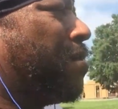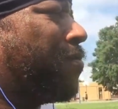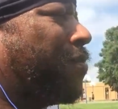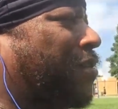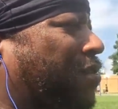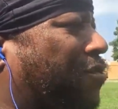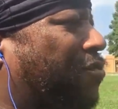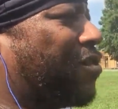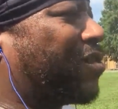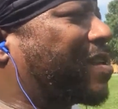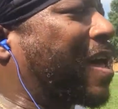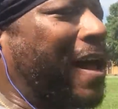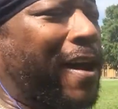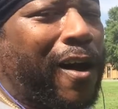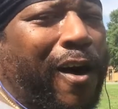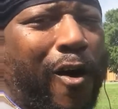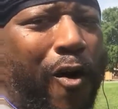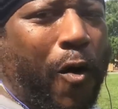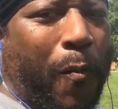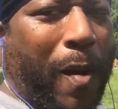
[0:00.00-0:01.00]
then you just got a
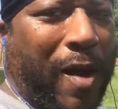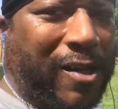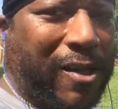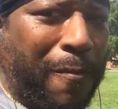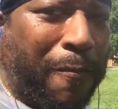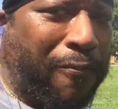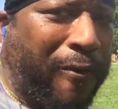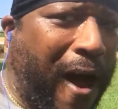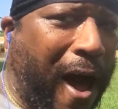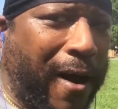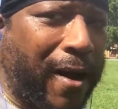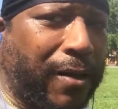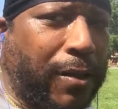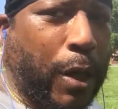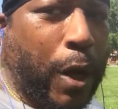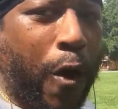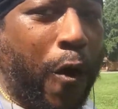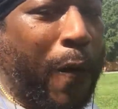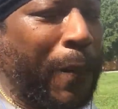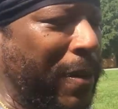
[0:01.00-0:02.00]
whole bunch of product,
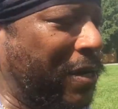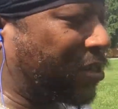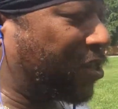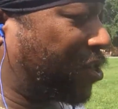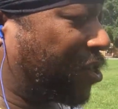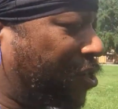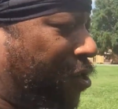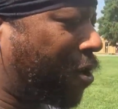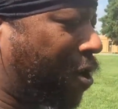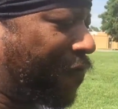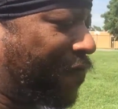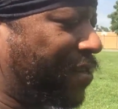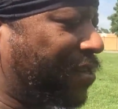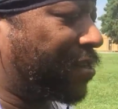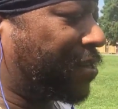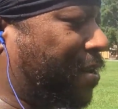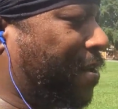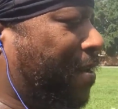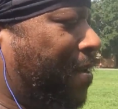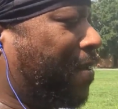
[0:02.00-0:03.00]
a whole bunch of
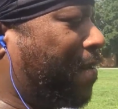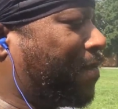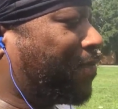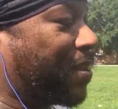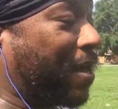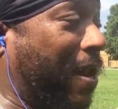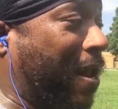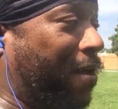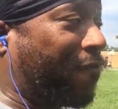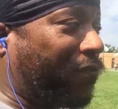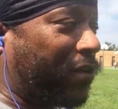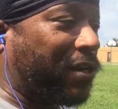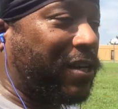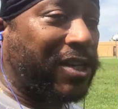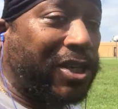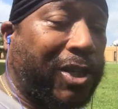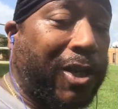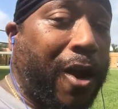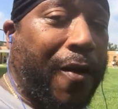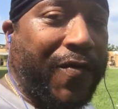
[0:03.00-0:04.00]
service that ain't really
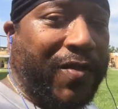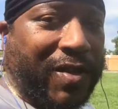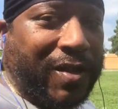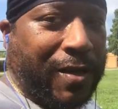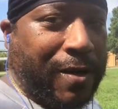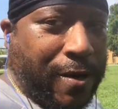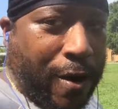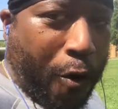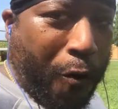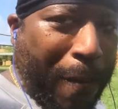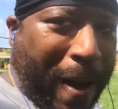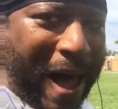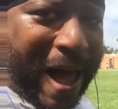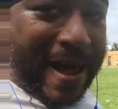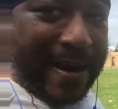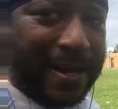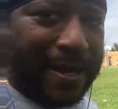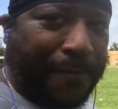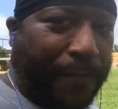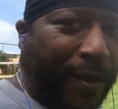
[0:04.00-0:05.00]
servicing
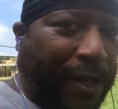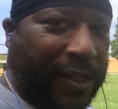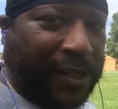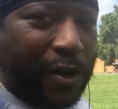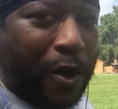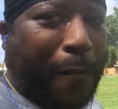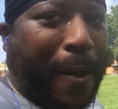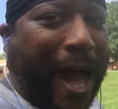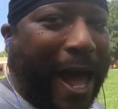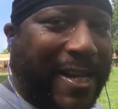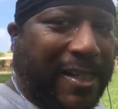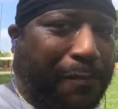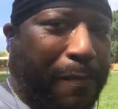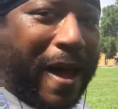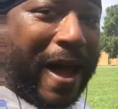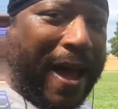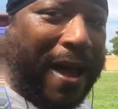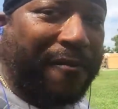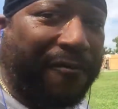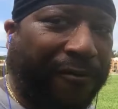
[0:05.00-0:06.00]
nobody because nobody's
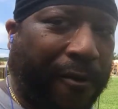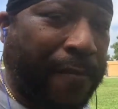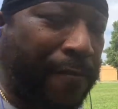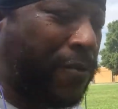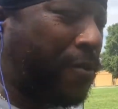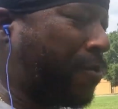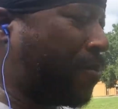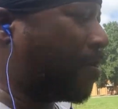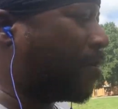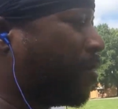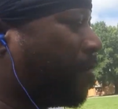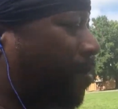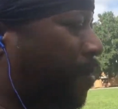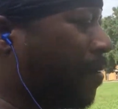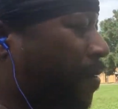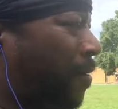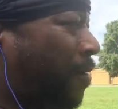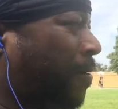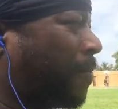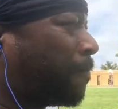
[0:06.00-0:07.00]
buying from you.
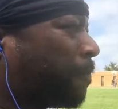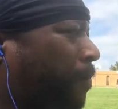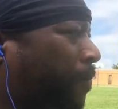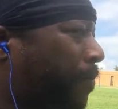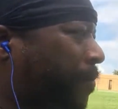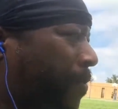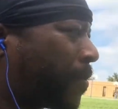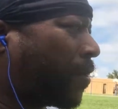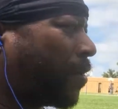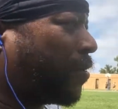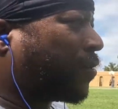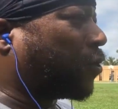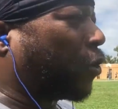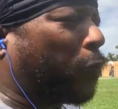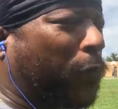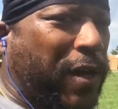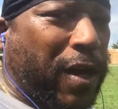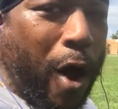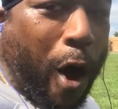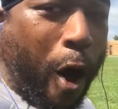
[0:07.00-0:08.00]
So
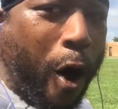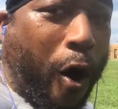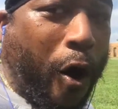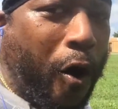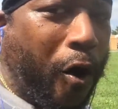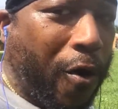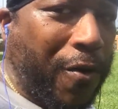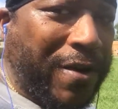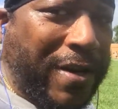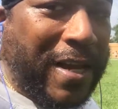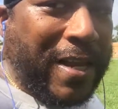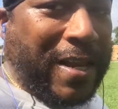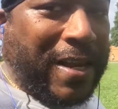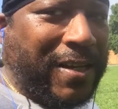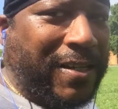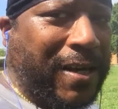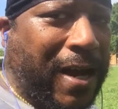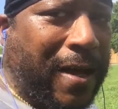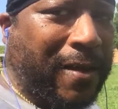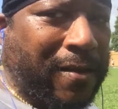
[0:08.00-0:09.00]
we all need
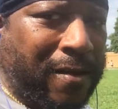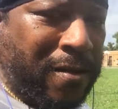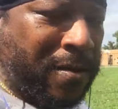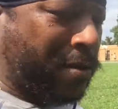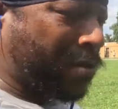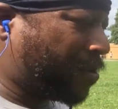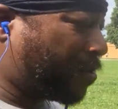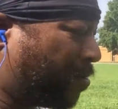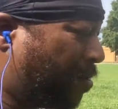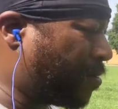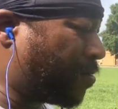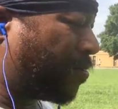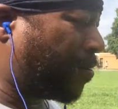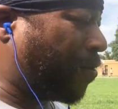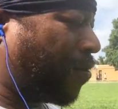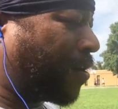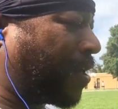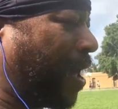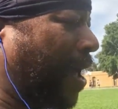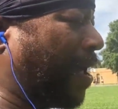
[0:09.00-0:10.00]
each other.
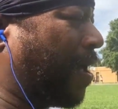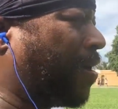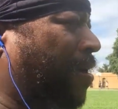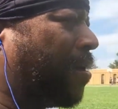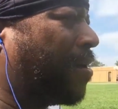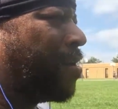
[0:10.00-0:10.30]
Okay,